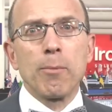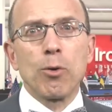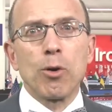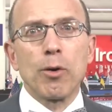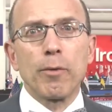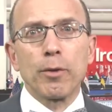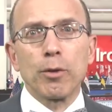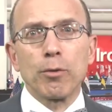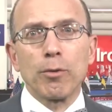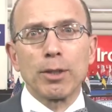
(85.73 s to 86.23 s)

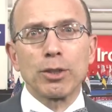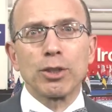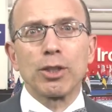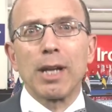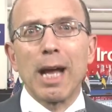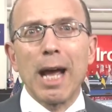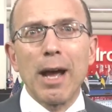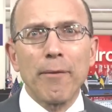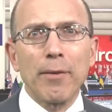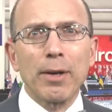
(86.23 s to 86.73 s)
Moreover, the
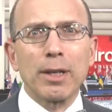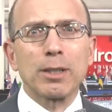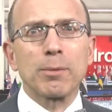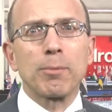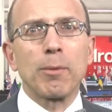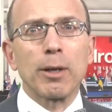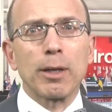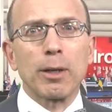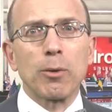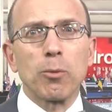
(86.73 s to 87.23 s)
Russian
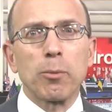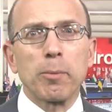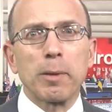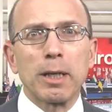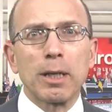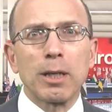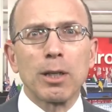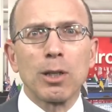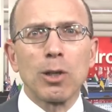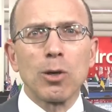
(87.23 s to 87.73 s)
FX market will
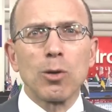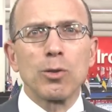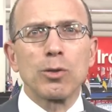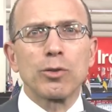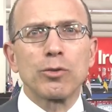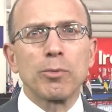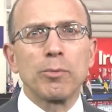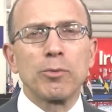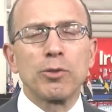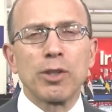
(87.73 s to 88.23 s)
be
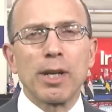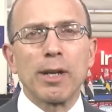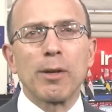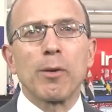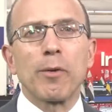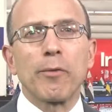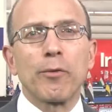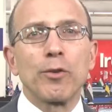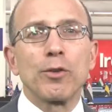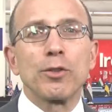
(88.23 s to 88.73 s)
closed from
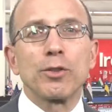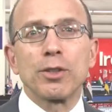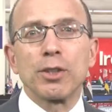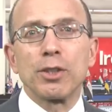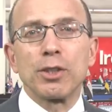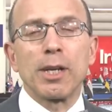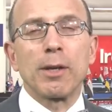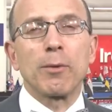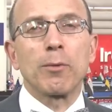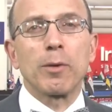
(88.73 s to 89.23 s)
January 1st
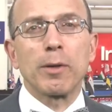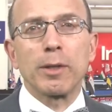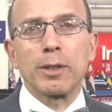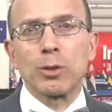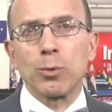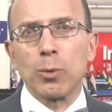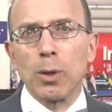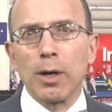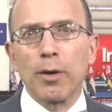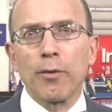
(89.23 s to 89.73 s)
to January
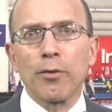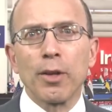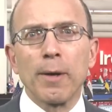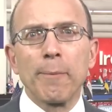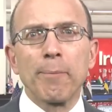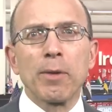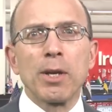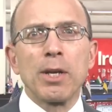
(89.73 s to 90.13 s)
12th,